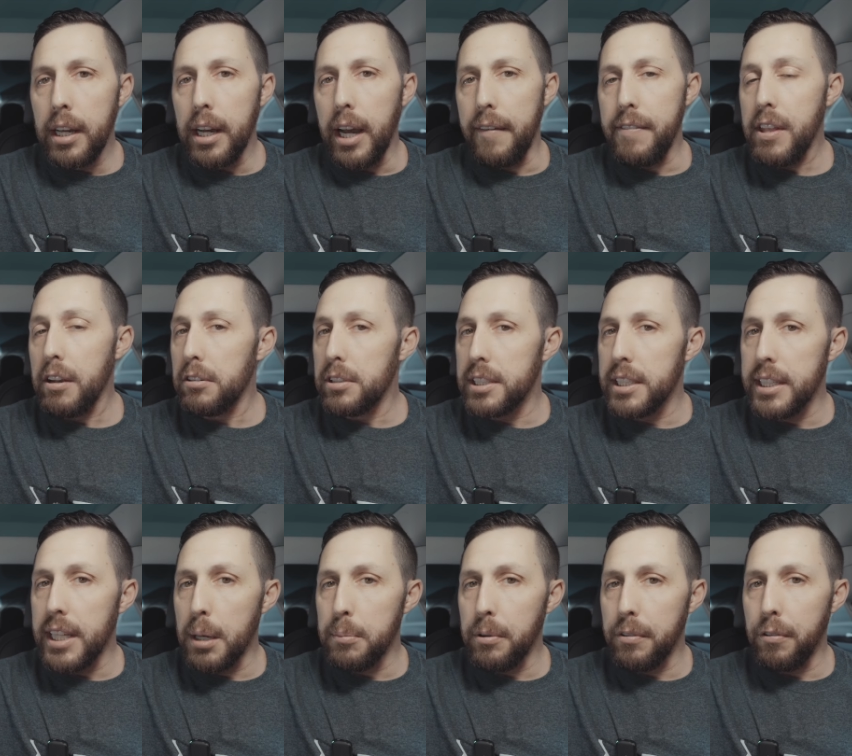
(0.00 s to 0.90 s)
I've never
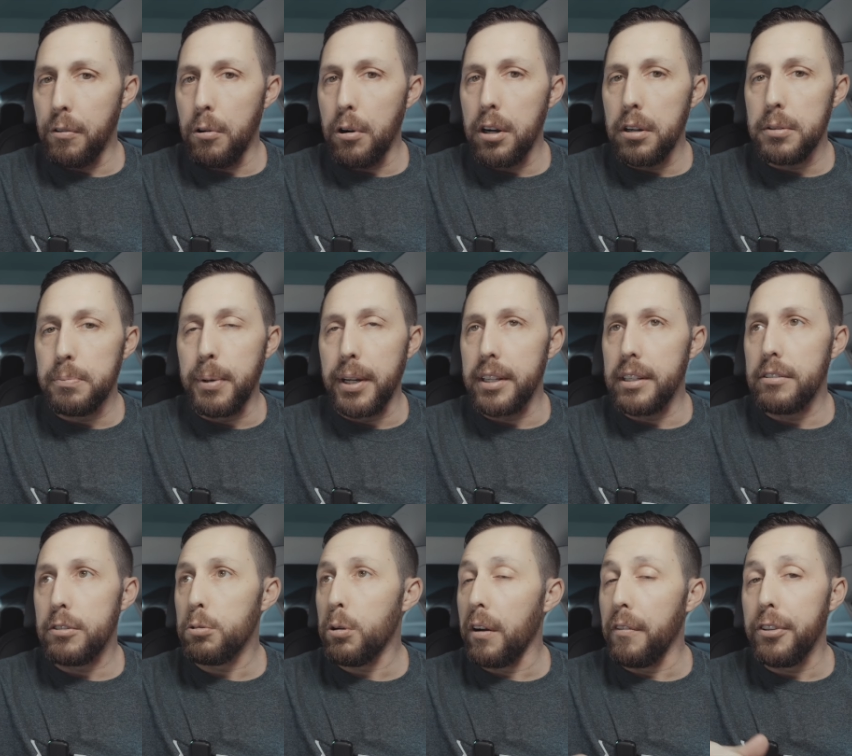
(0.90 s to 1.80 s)
seen that before, but
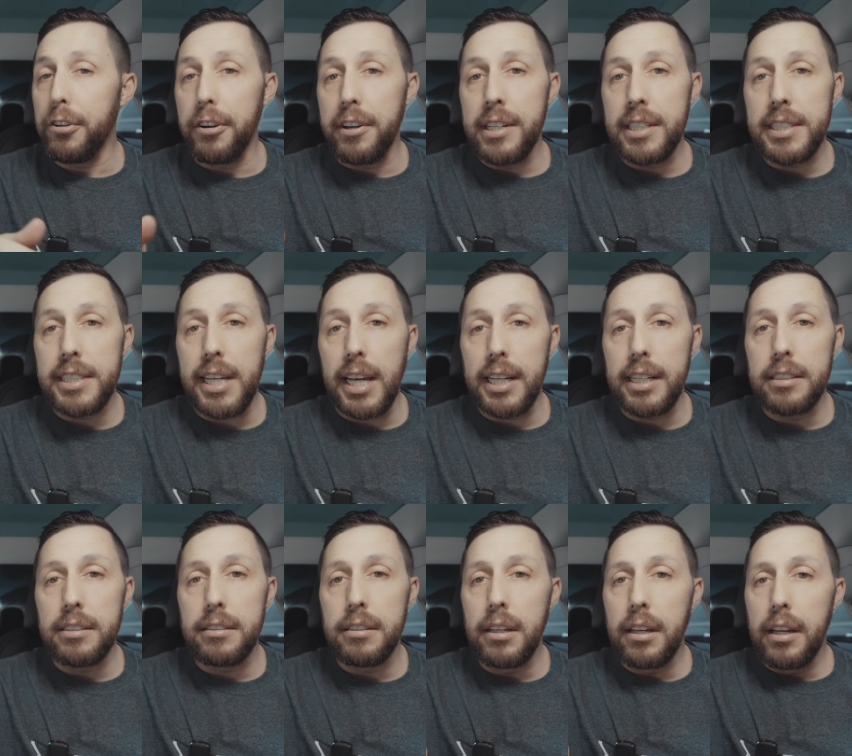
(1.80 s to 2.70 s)
12, 13
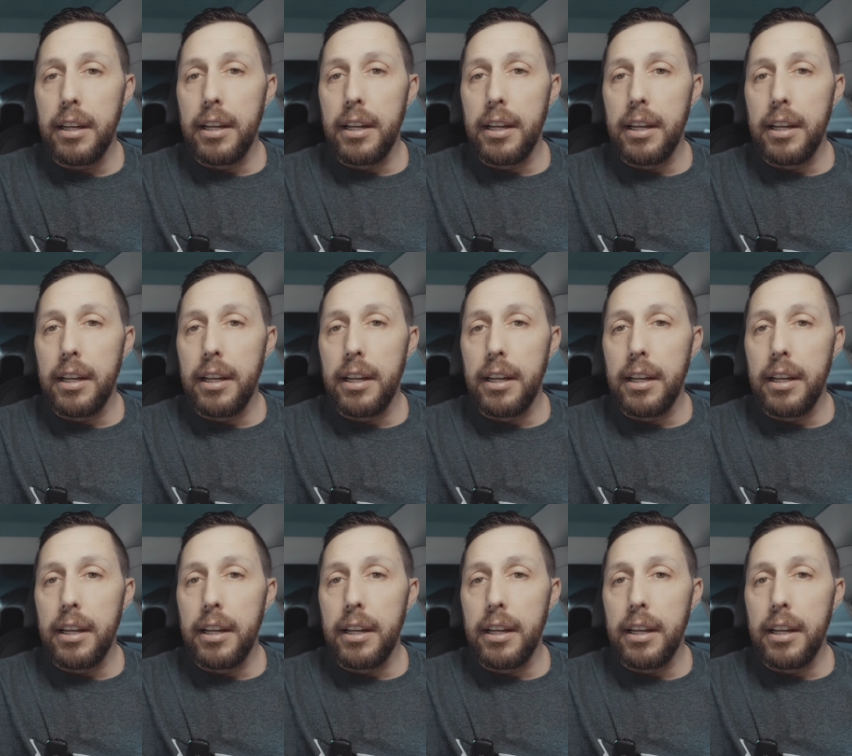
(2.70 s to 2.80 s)
seconds